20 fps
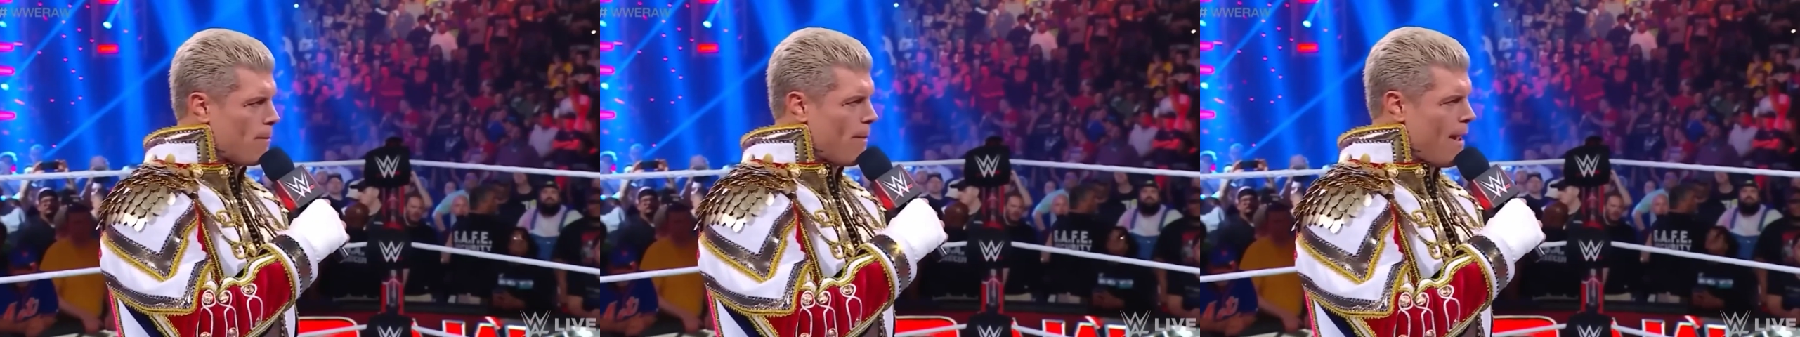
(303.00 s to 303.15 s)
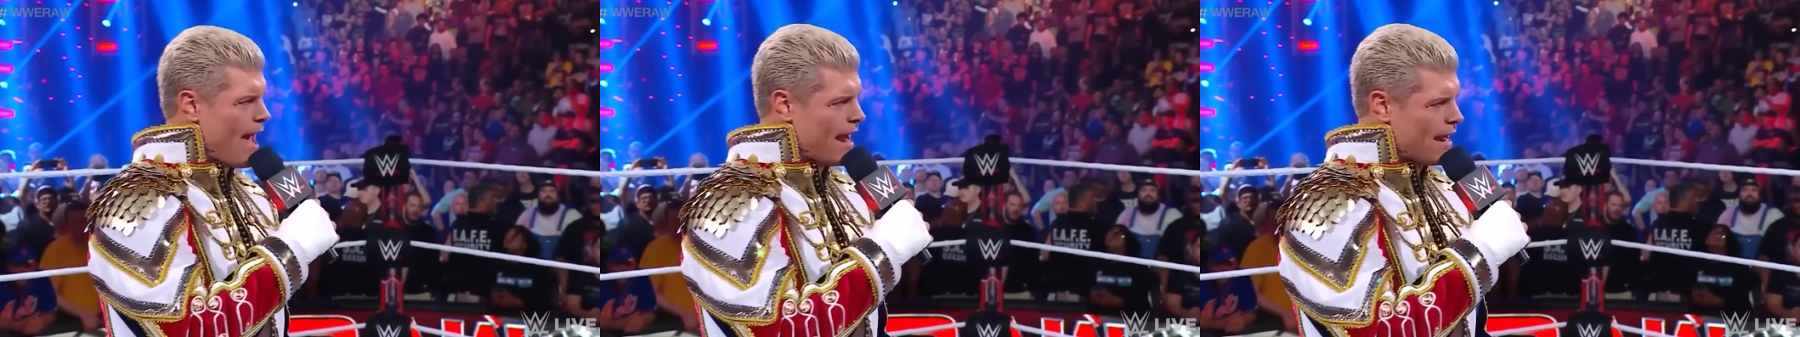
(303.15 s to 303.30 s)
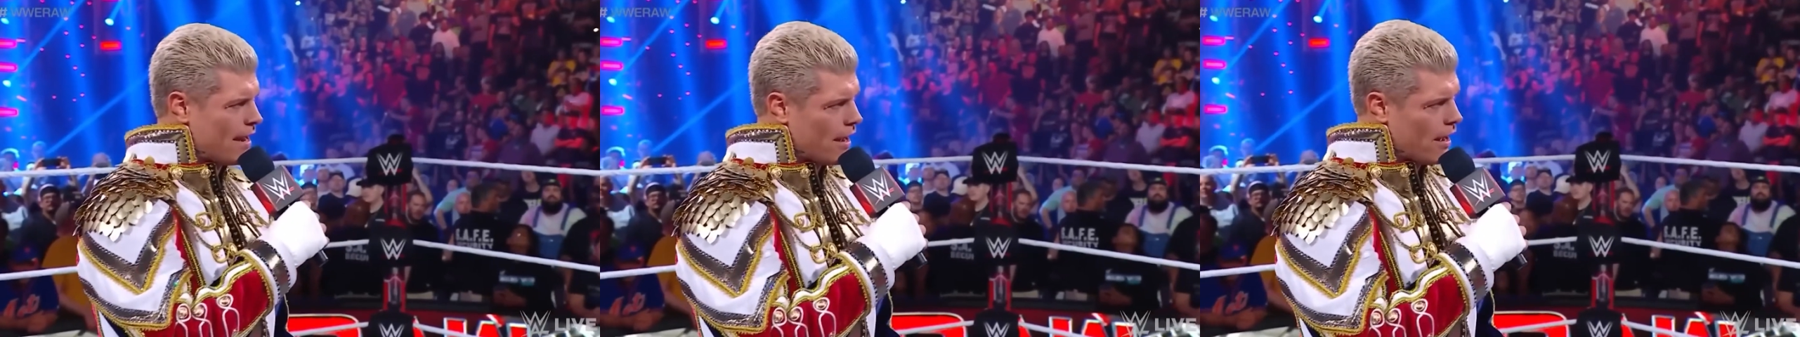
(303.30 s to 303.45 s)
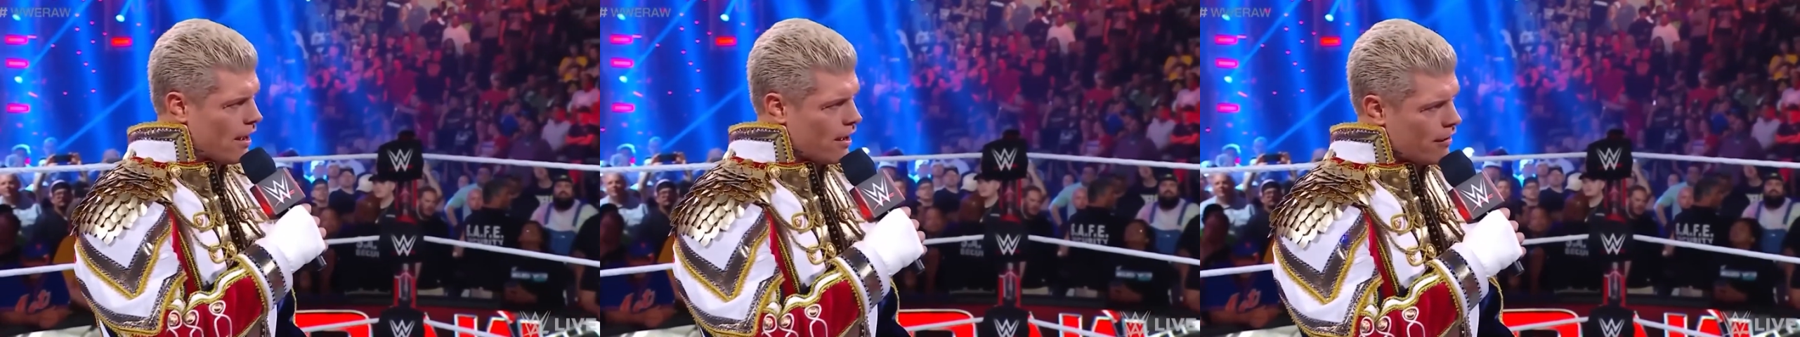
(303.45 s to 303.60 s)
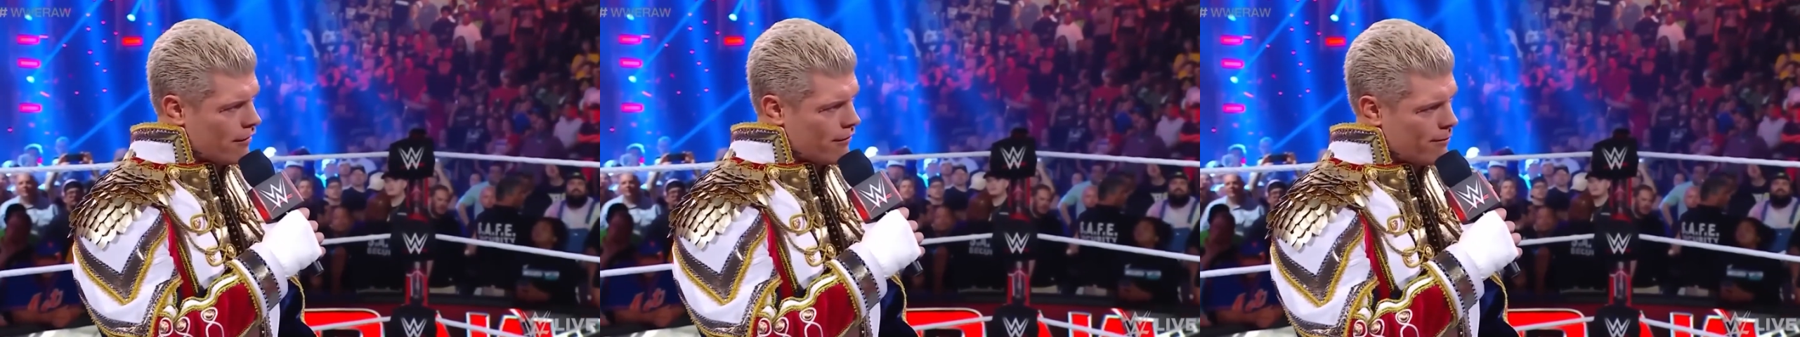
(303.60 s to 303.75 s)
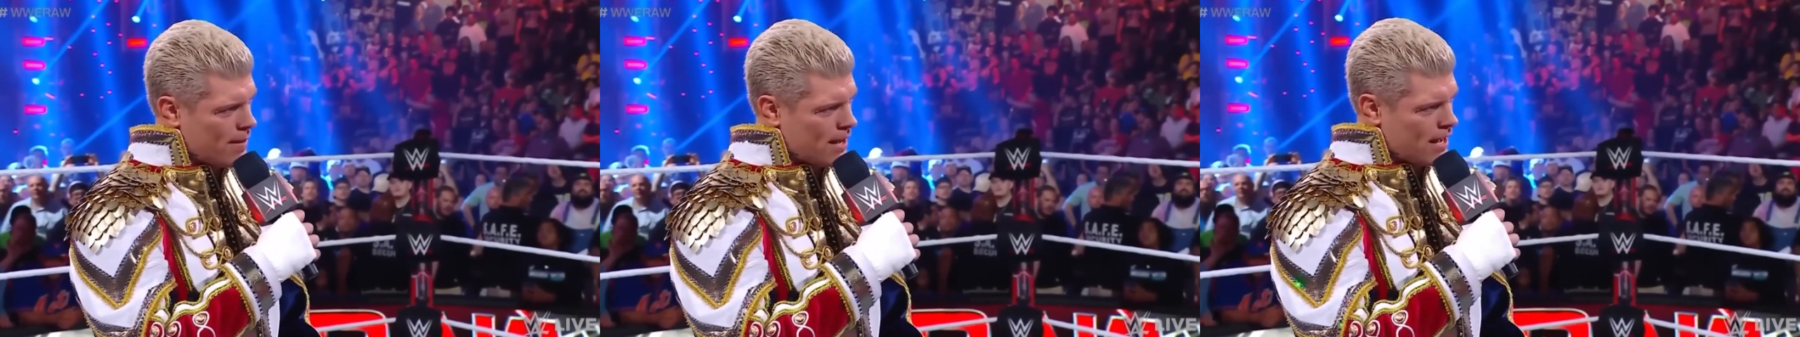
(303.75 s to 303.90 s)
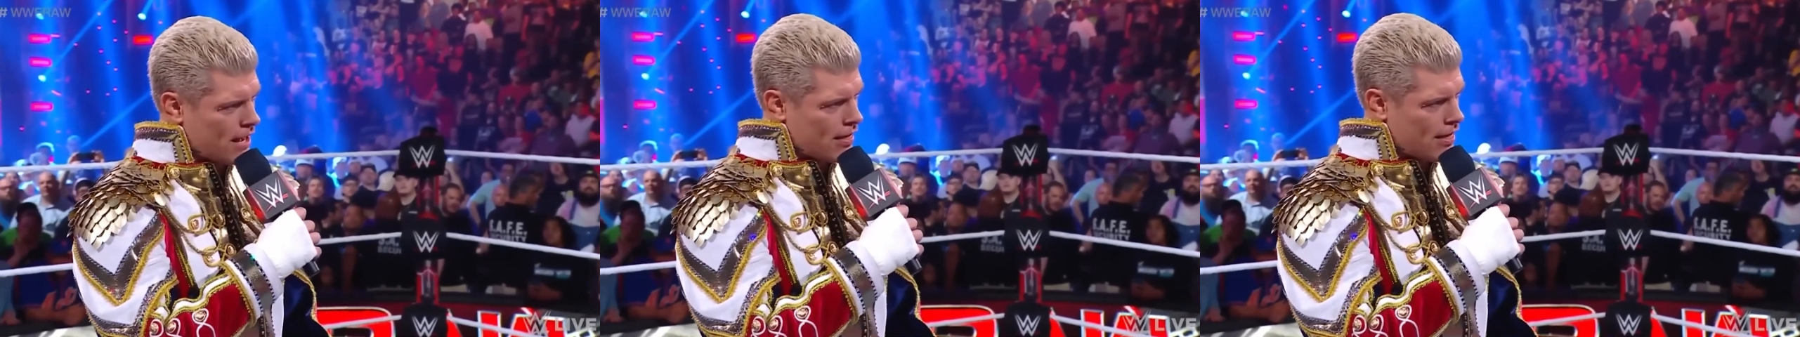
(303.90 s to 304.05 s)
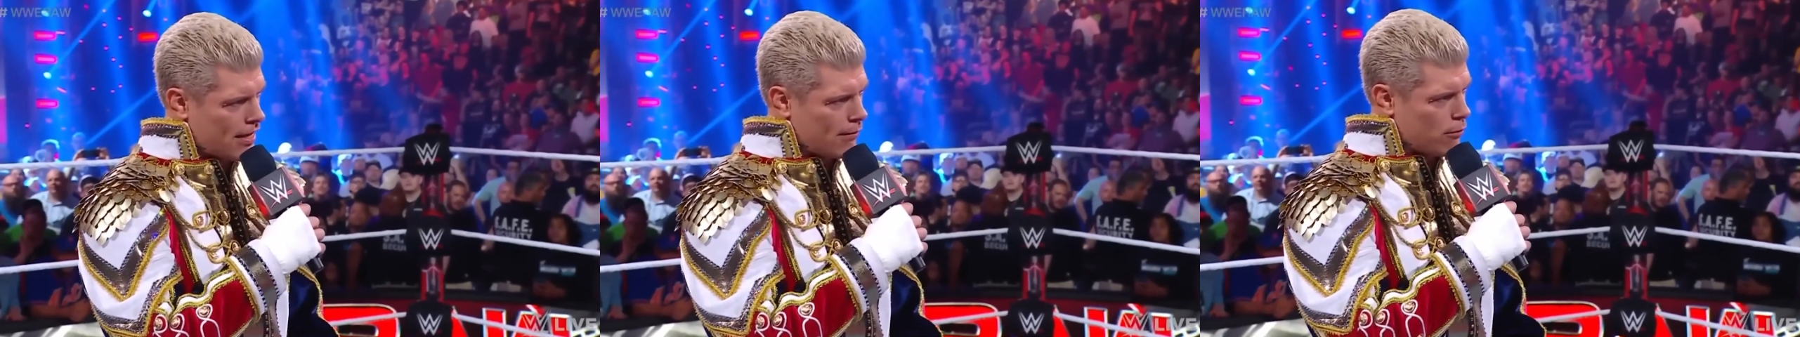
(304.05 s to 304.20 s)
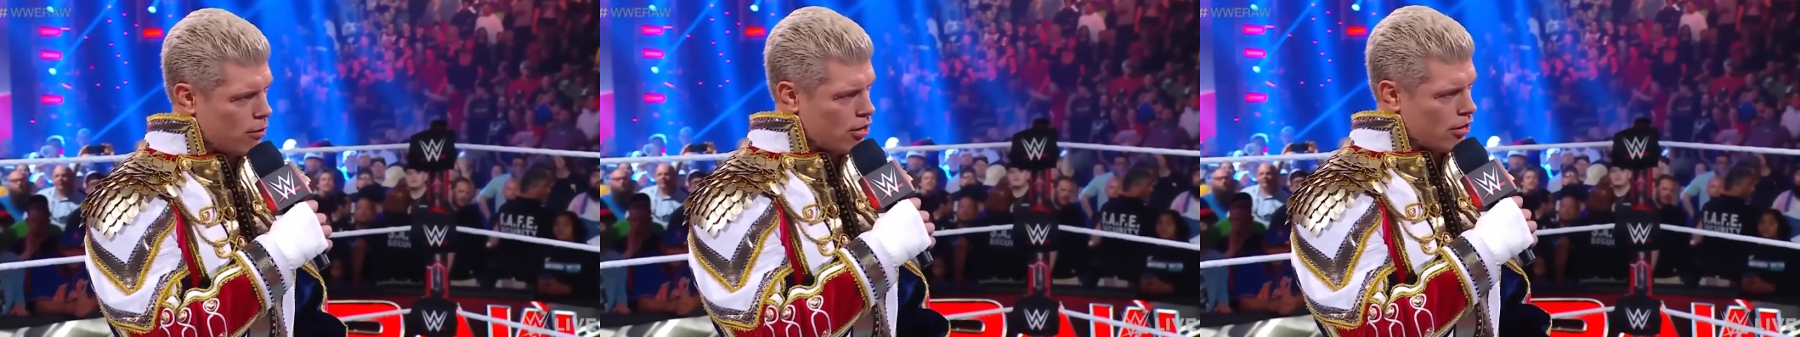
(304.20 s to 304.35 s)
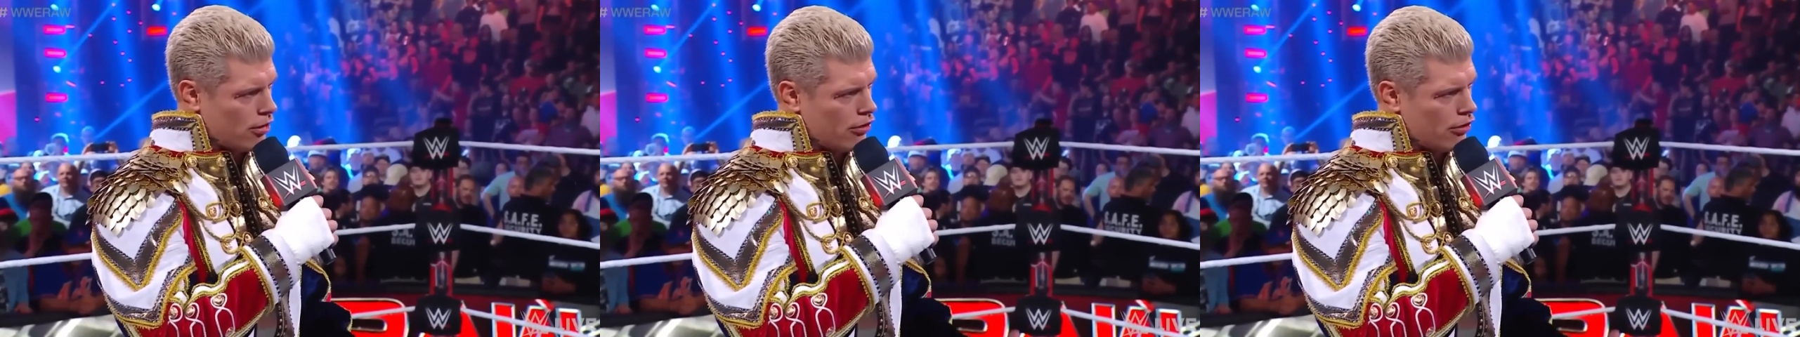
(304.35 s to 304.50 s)
get our new World
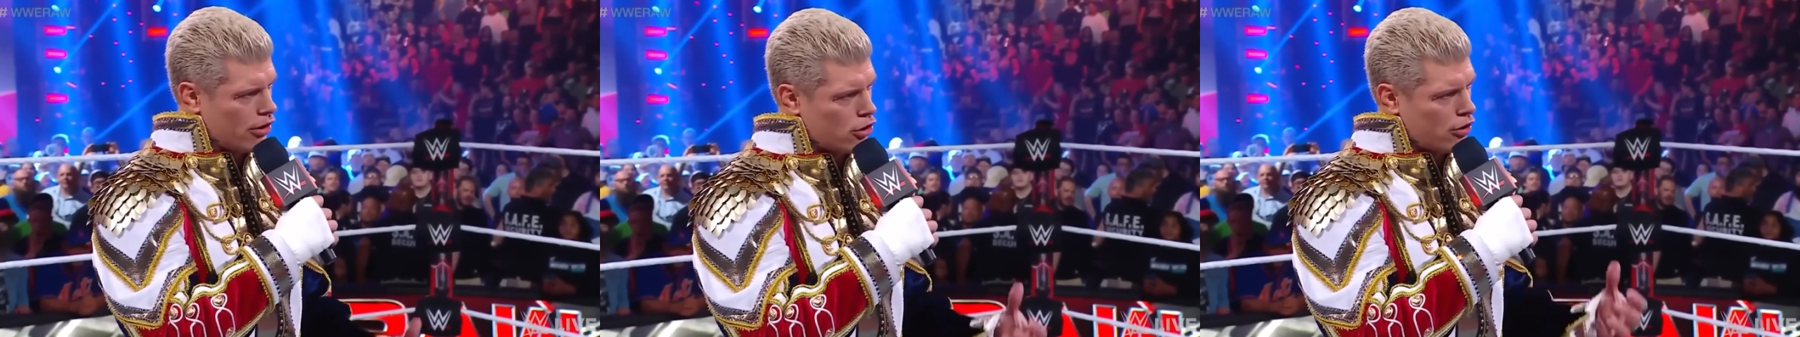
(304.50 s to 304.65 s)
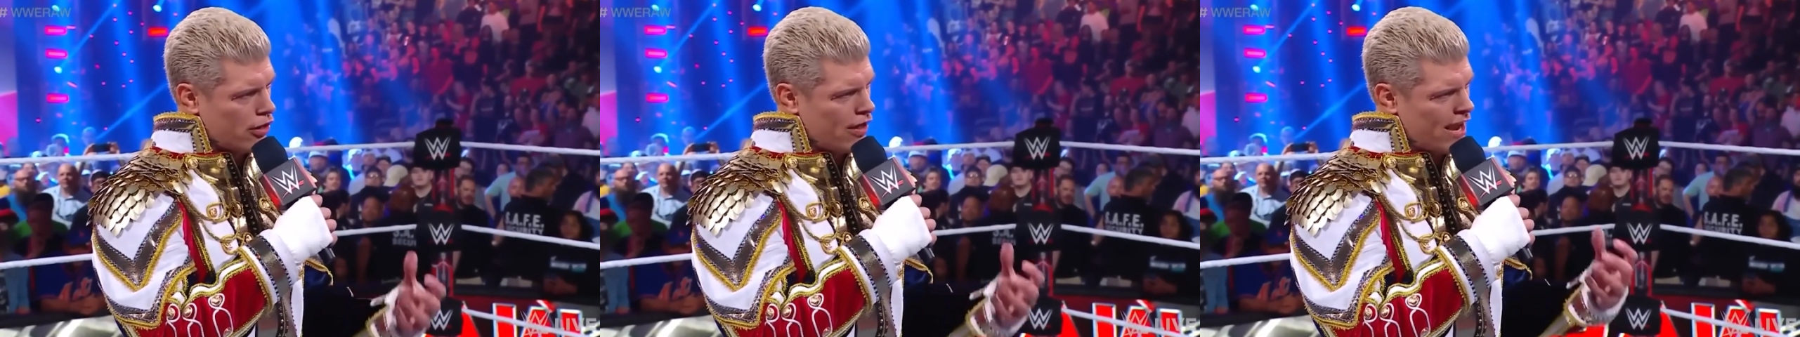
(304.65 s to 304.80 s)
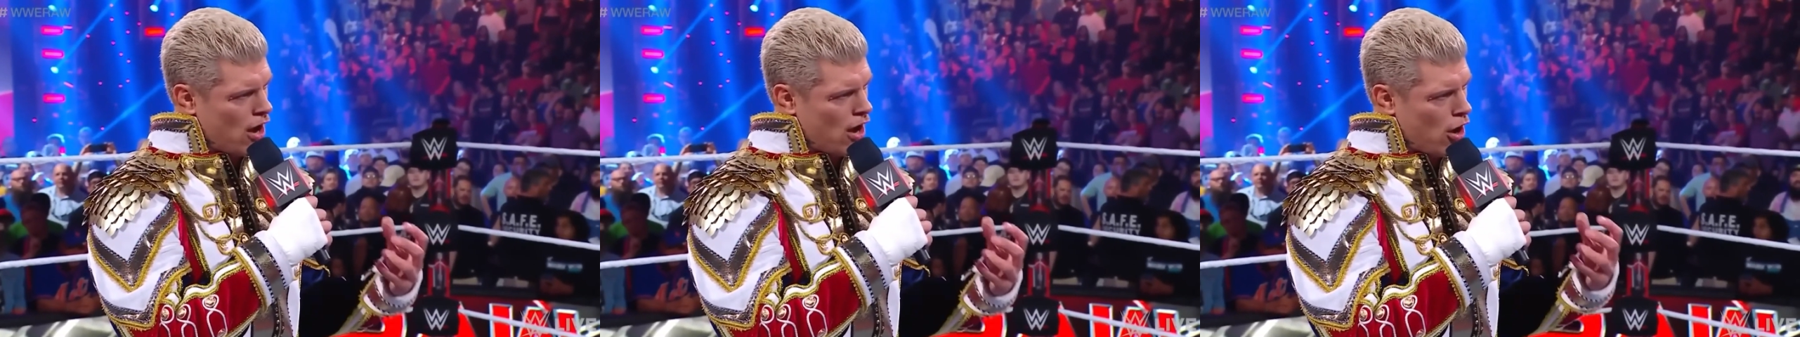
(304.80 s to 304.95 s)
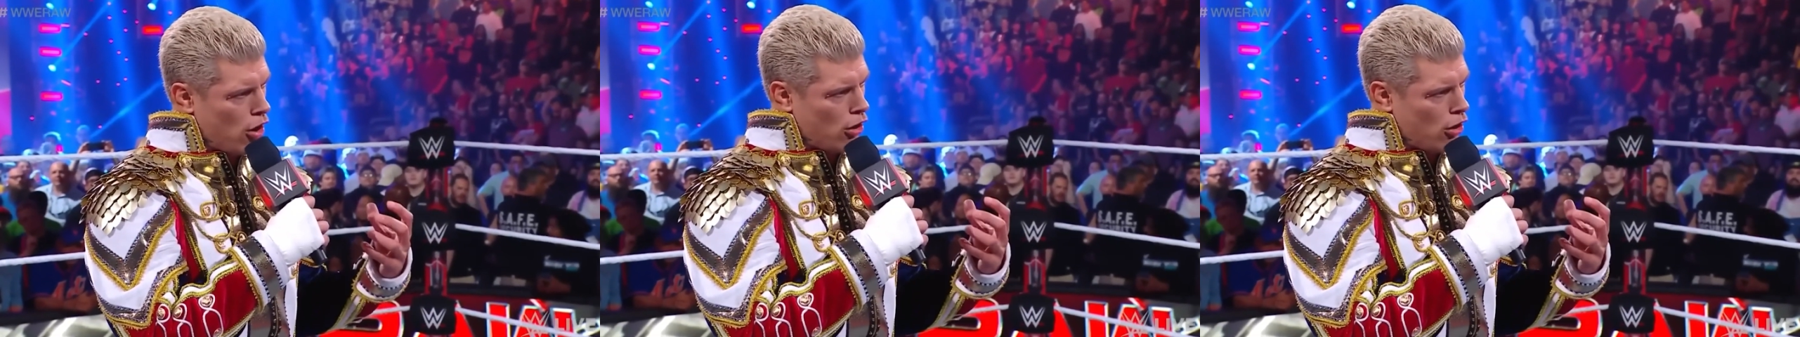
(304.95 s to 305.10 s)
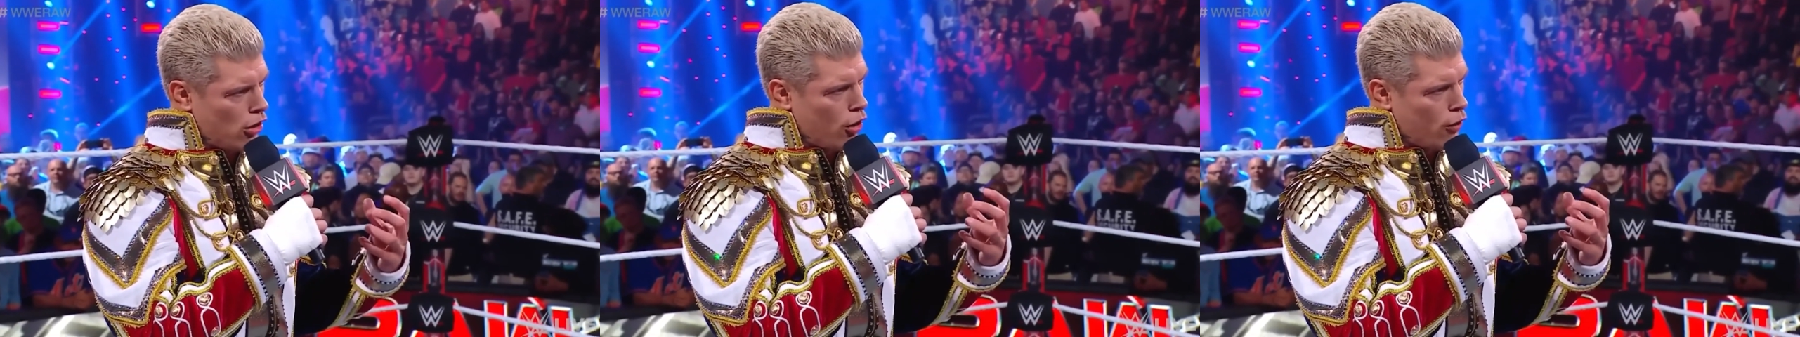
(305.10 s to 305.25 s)
Heavyweight Champion.